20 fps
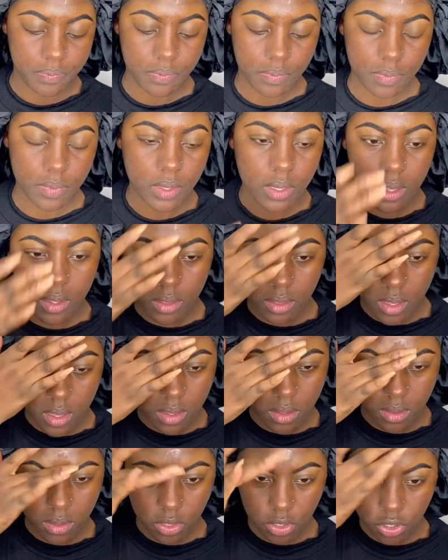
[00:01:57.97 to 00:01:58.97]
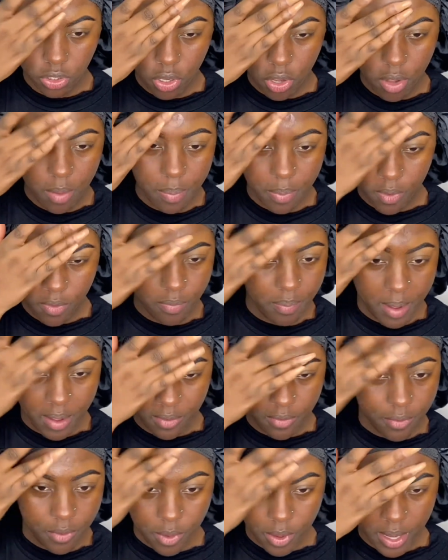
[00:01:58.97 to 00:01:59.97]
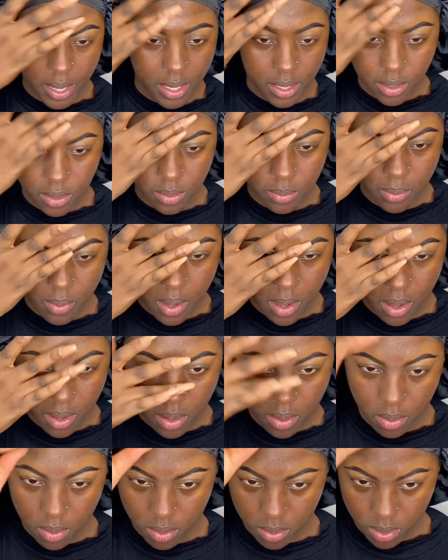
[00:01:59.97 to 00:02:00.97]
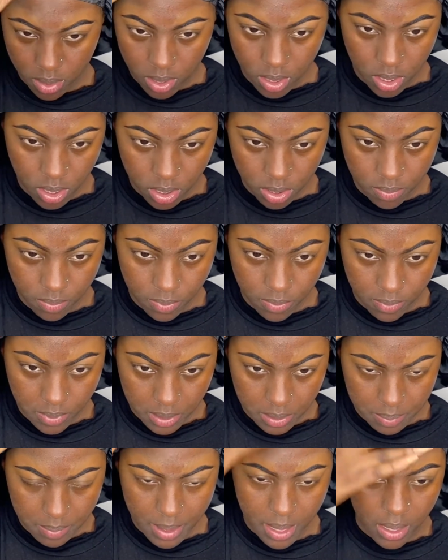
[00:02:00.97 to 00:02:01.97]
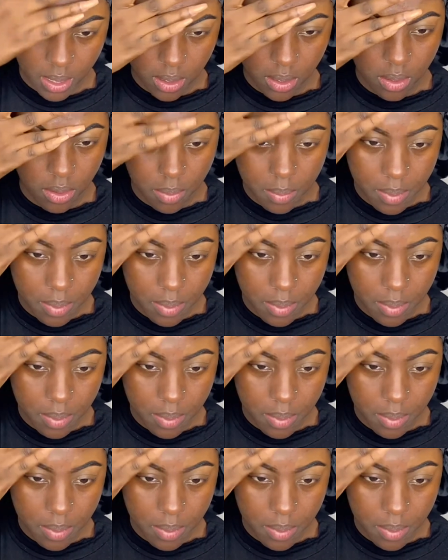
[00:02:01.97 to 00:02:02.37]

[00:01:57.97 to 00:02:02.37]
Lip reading: And then the top of my forehead as well. Move this back a little bit